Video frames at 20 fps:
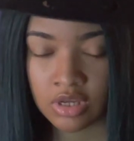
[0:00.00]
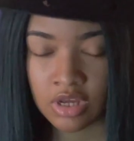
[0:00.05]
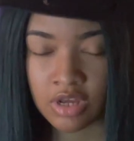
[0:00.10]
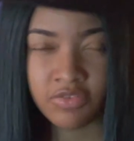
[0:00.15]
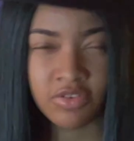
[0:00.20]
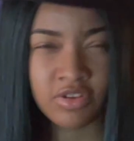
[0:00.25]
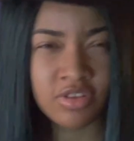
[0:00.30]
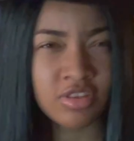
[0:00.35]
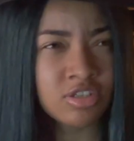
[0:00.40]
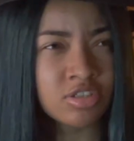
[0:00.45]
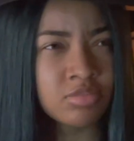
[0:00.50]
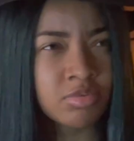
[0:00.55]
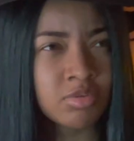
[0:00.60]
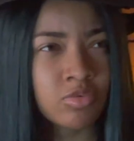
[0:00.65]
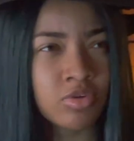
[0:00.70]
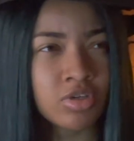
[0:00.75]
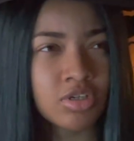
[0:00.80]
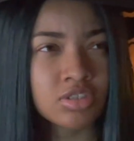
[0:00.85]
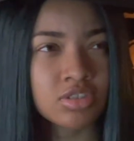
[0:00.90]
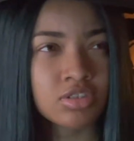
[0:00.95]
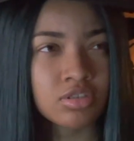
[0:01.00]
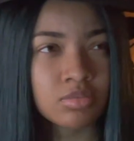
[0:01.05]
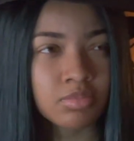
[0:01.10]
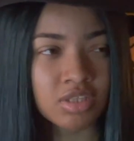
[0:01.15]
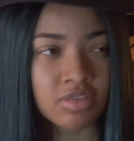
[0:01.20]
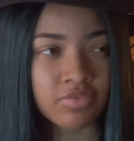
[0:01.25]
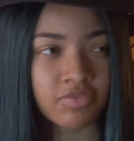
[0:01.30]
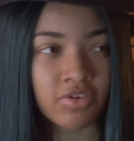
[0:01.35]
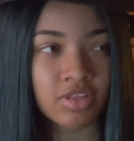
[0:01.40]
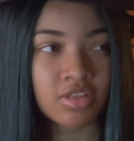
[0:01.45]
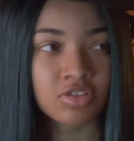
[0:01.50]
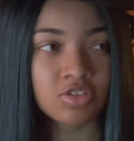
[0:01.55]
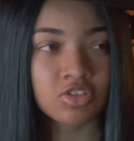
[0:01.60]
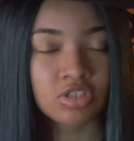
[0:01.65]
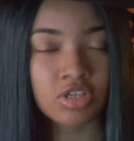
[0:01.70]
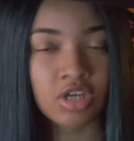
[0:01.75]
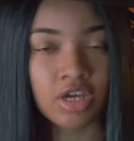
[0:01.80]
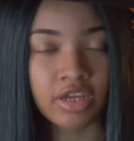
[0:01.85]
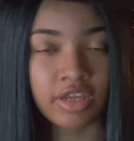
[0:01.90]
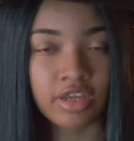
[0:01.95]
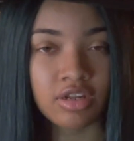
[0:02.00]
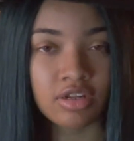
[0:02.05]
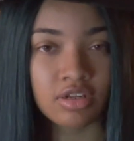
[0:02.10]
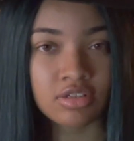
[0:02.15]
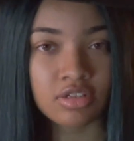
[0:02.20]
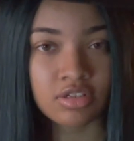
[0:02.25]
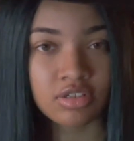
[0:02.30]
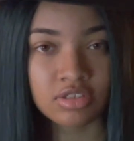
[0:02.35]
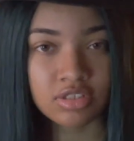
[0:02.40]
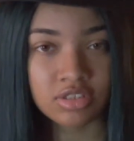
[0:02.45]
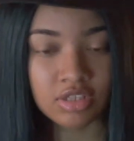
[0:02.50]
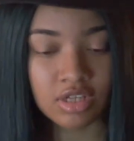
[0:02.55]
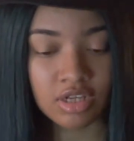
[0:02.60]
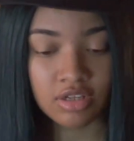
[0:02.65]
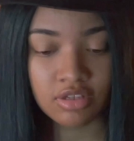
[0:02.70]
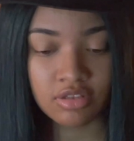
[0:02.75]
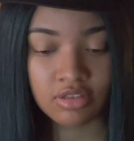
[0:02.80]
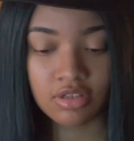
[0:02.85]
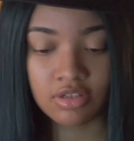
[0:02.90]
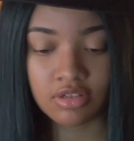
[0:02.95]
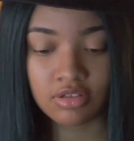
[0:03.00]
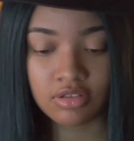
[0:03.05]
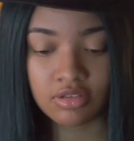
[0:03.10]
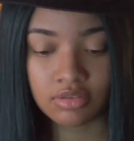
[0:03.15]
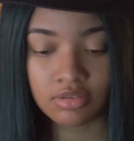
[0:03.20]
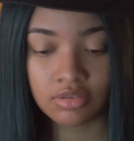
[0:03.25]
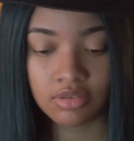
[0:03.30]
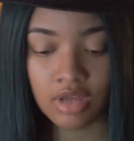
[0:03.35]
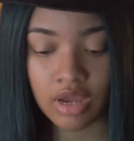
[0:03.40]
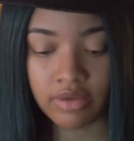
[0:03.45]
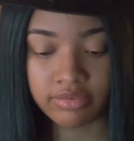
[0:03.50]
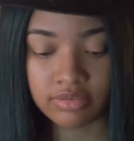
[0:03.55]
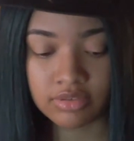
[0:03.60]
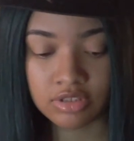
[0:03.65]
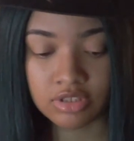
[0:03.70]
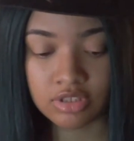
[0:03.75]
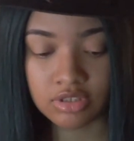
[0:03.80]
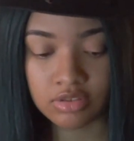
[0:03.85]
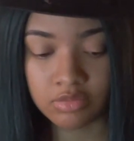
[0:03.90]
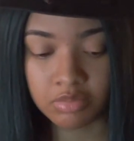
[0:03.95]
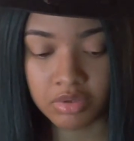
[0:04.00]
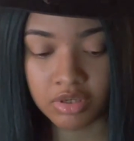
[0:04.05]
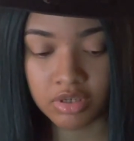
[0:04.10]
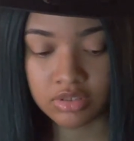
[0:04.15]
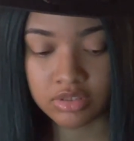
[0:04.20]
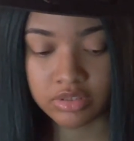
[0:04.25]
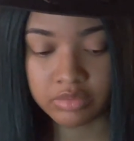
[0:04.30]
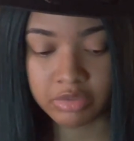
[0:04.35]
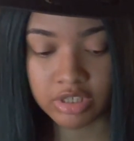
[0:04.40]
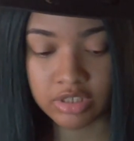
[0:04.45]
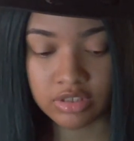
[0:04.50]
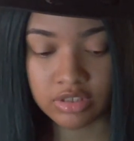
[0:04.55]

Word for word: I thought they should be more concerned about the fact that she got eaten and is dead than having to tell her parents about